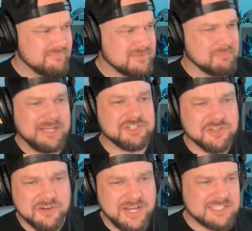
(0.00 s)
to make
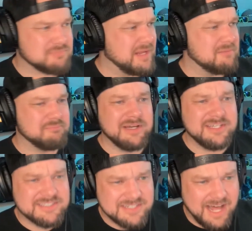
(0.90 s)
sure they're not spending
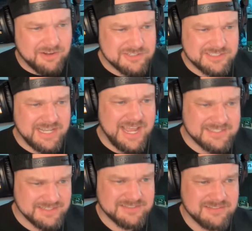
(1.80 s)
billions of dollars in
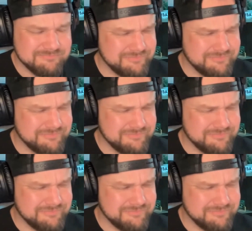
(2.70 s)
taxes.